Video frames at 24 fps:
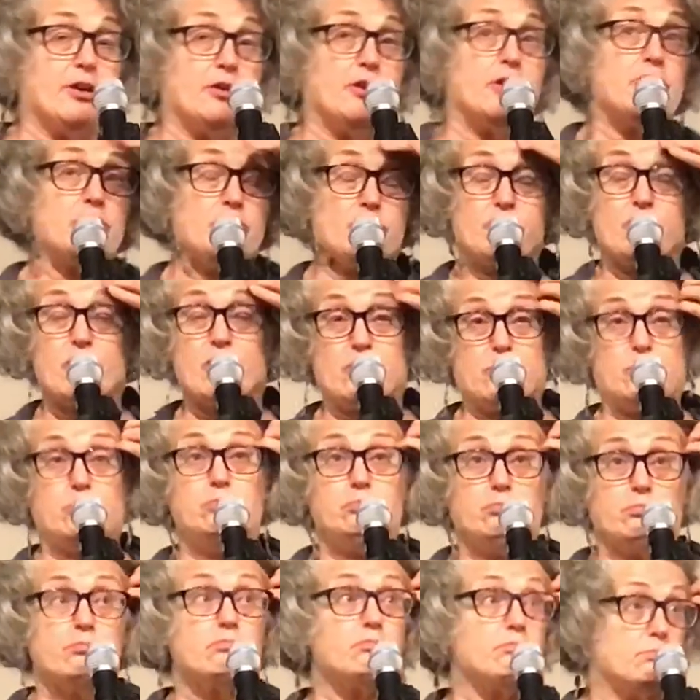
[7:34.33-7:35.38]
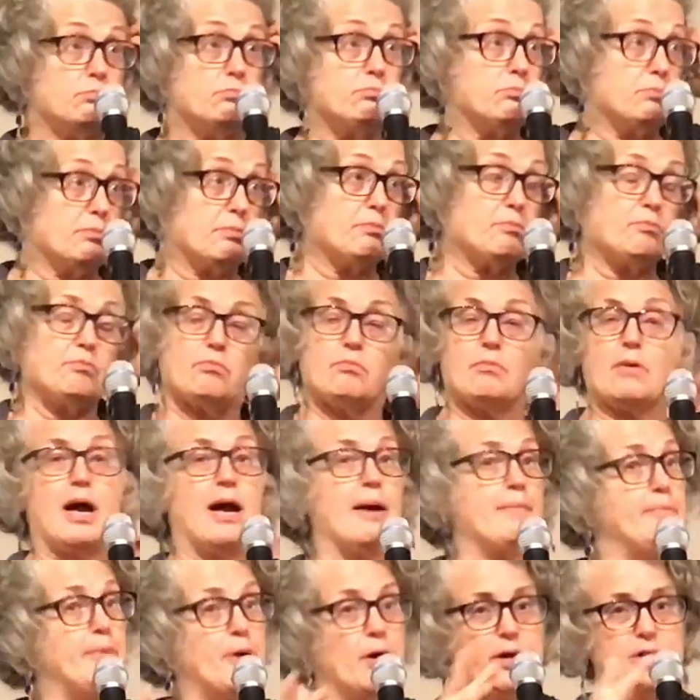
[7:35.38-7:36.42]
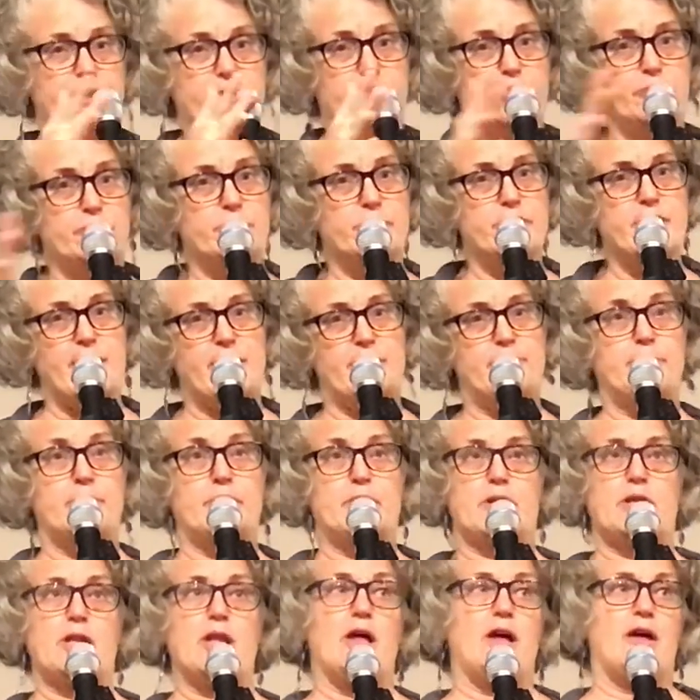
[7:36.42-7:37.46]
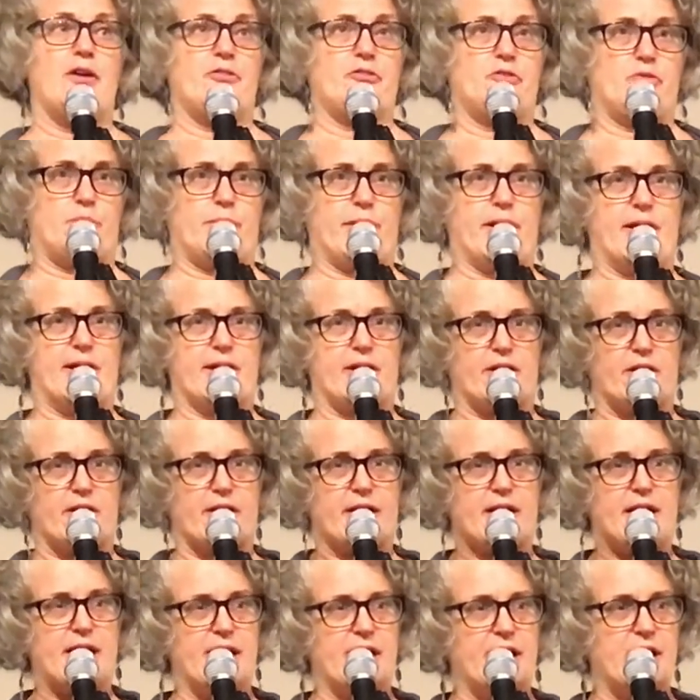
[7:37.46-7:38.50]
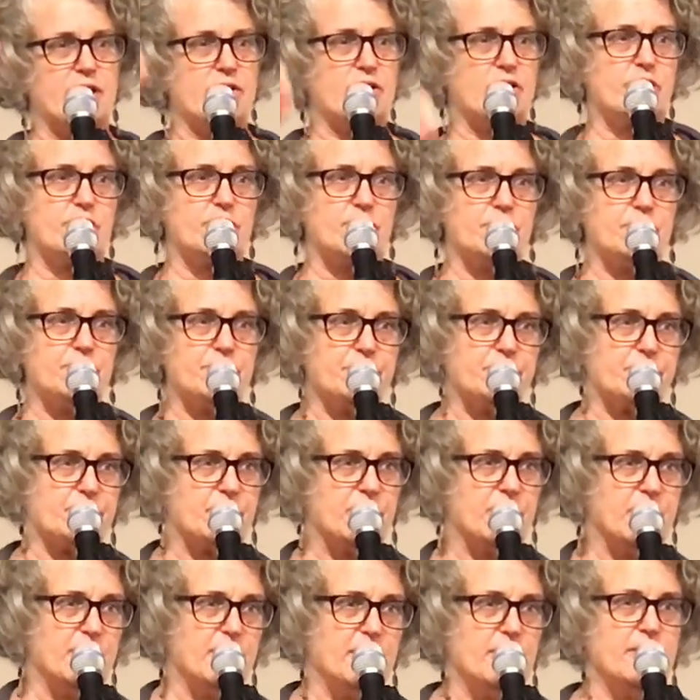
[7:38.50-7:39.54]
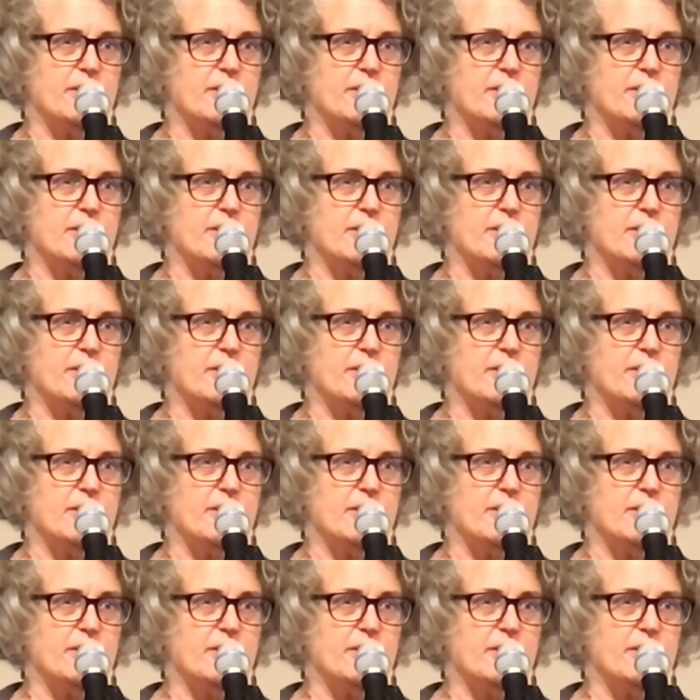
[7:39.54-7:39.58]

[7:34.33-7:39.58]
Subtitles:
And so, I bought new tablecloths, we had our candles,